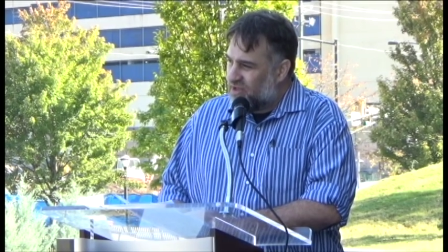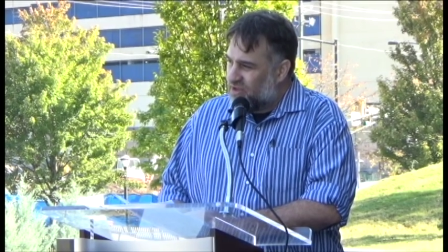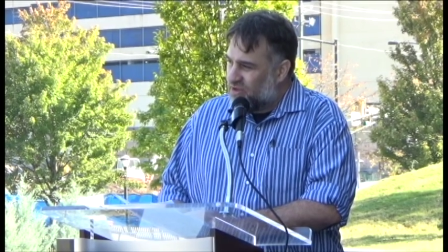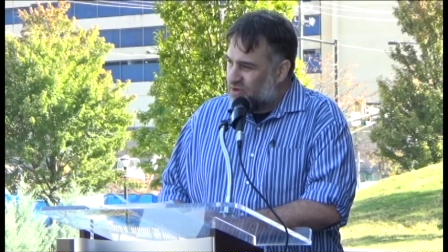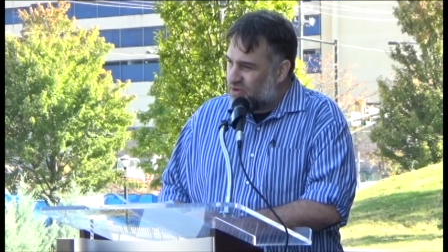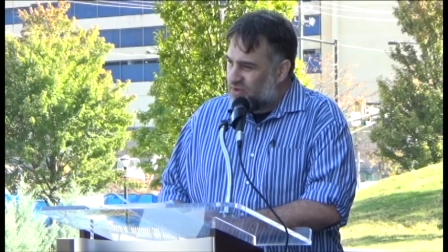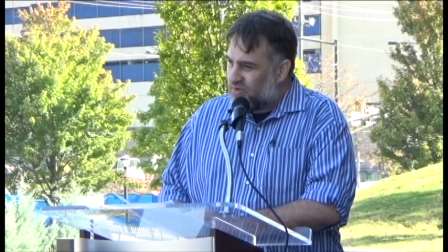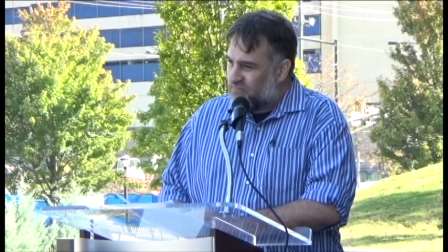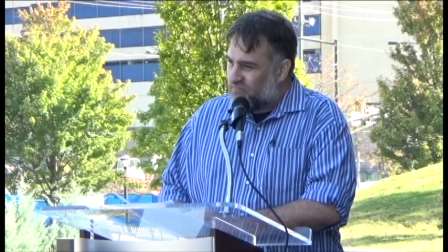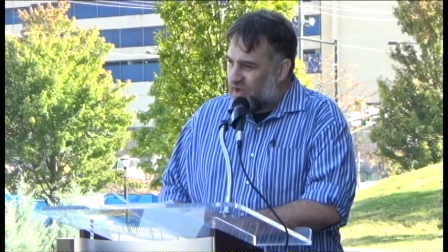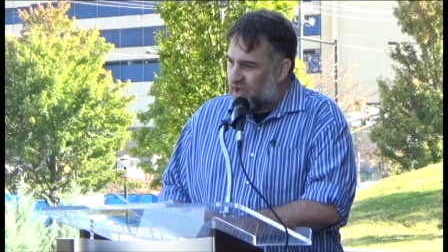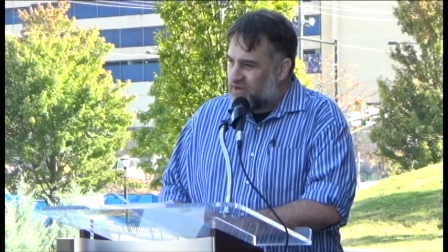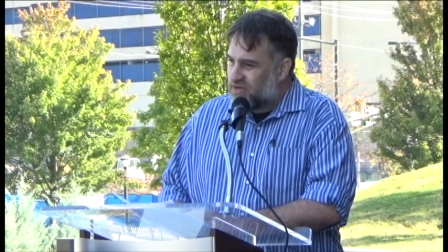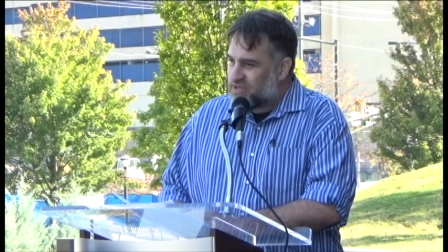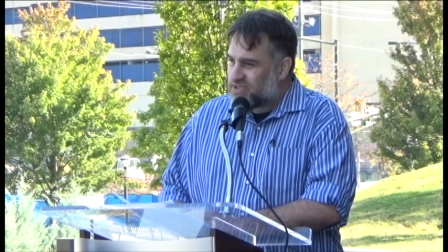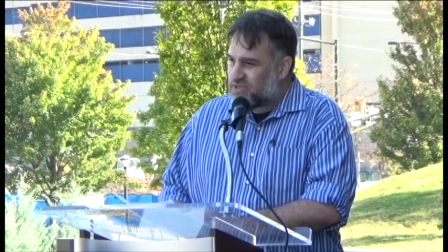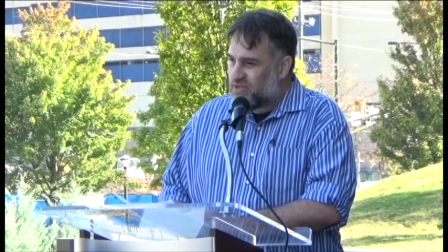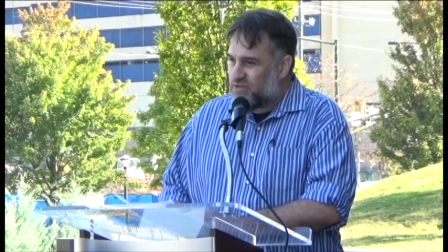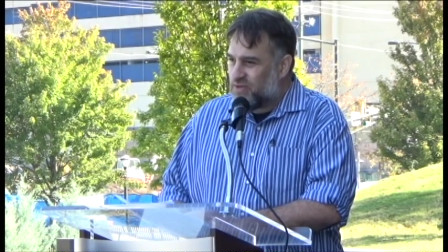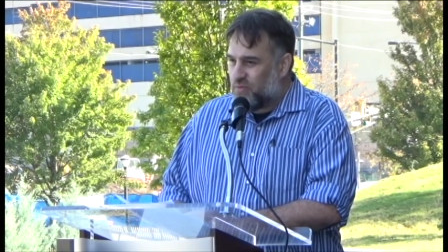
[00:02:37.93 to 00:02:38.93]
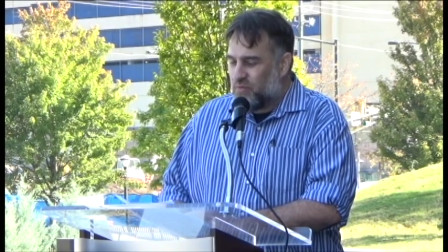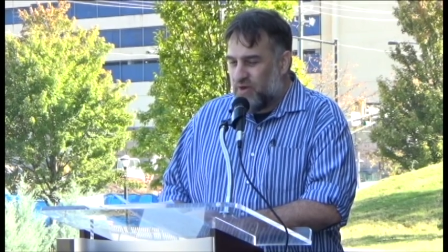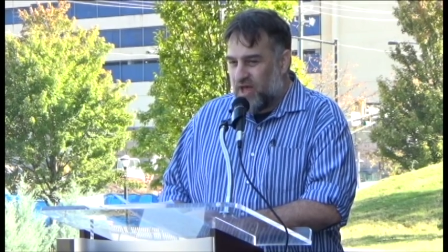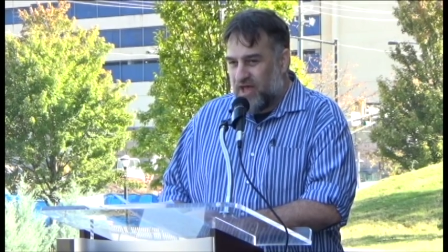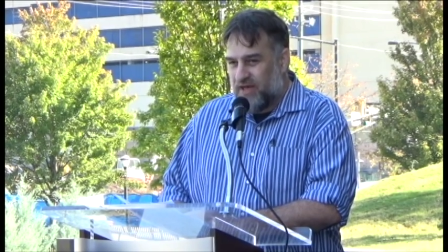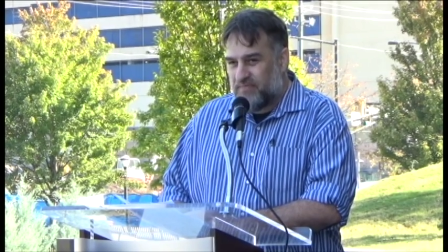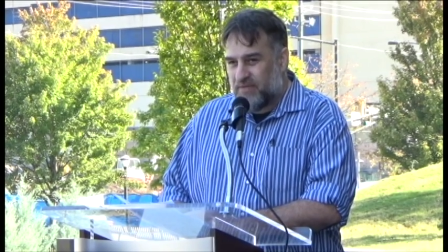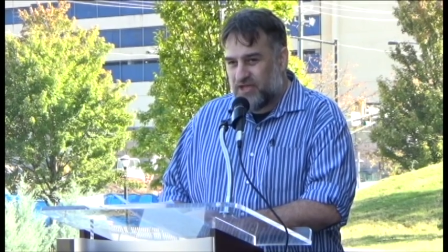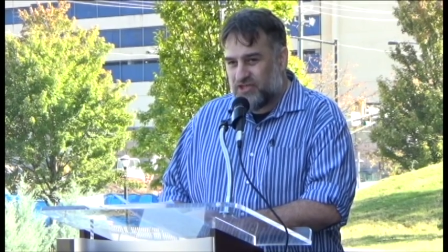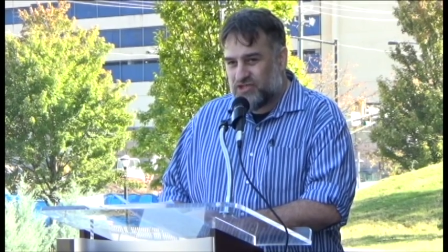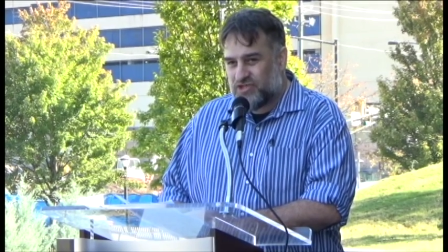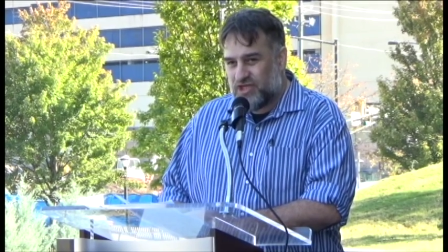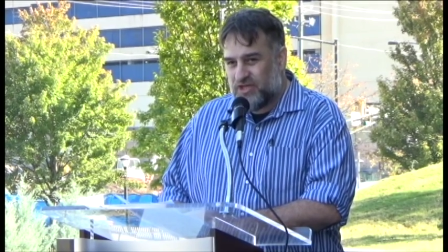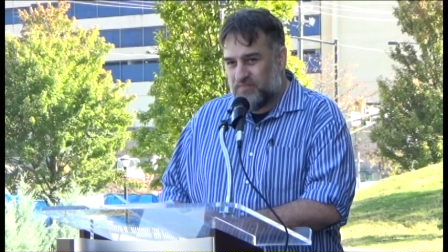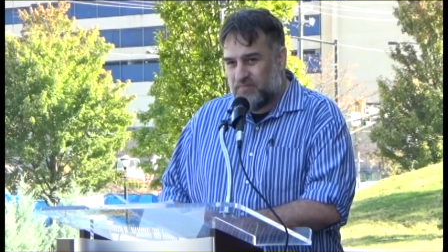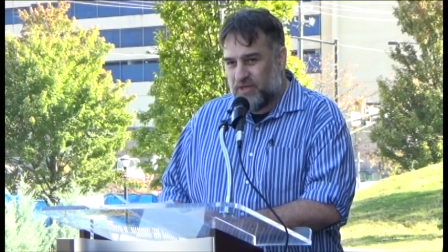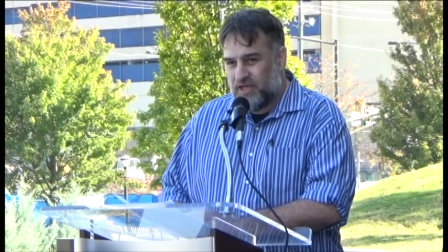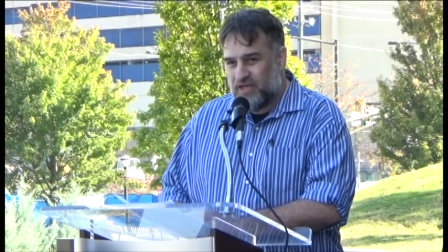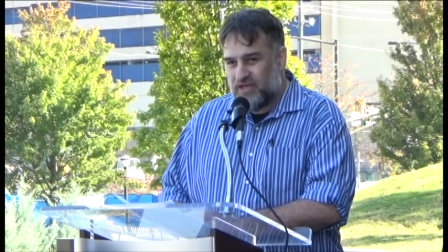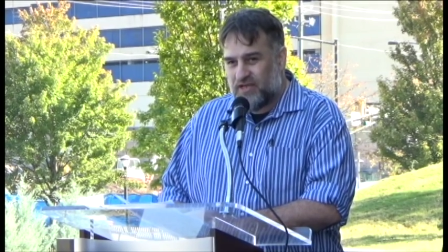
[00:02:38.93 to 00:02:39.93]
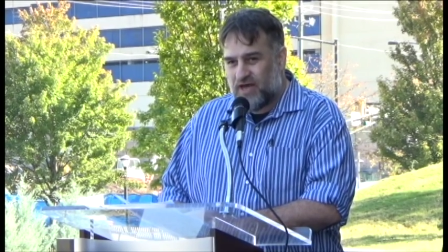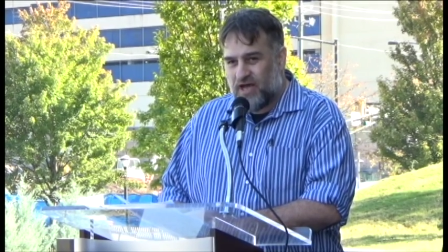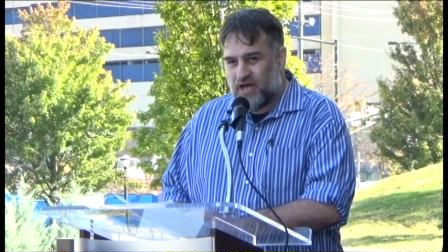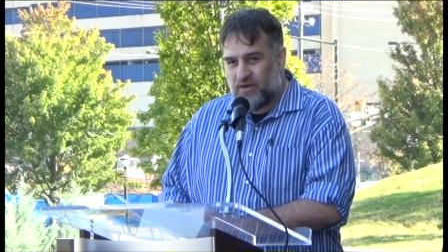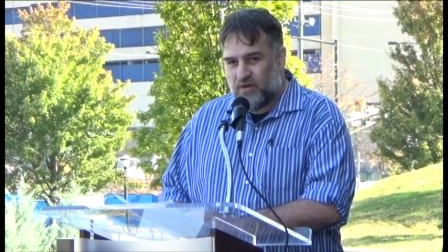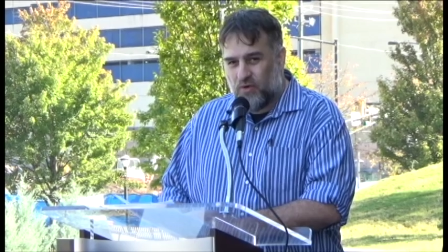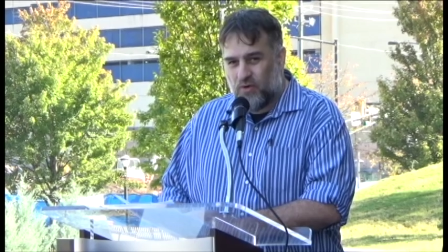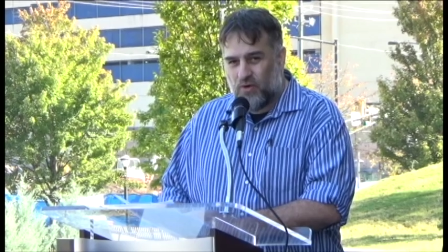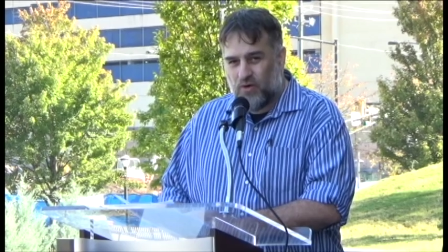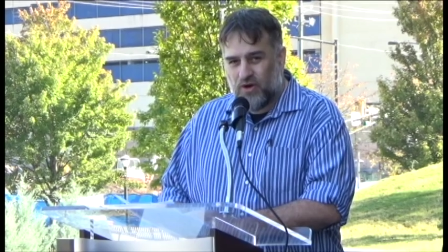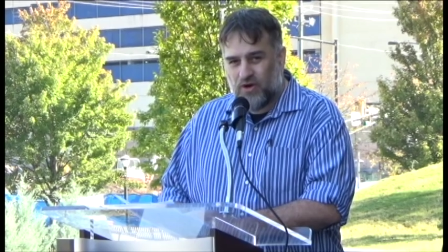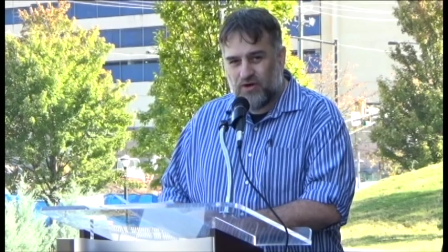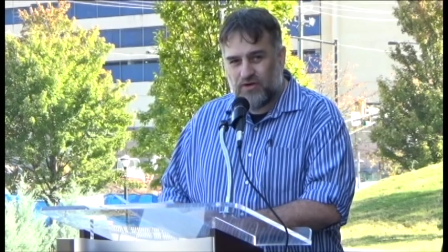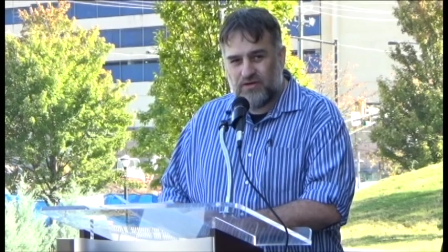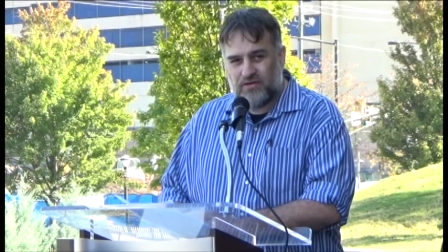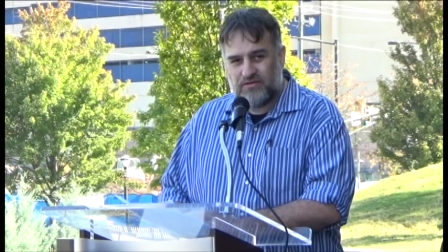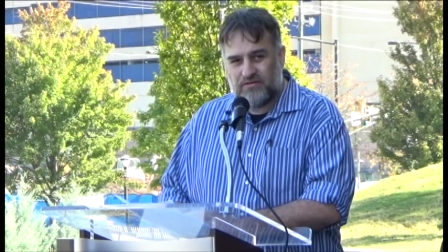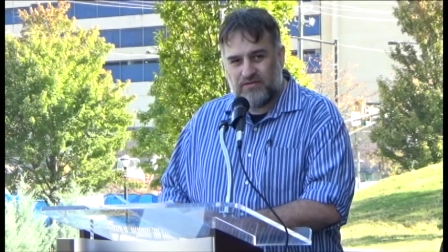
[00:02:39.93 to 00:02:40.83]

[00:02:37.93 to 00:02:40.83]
You can find us on the web at gp.org,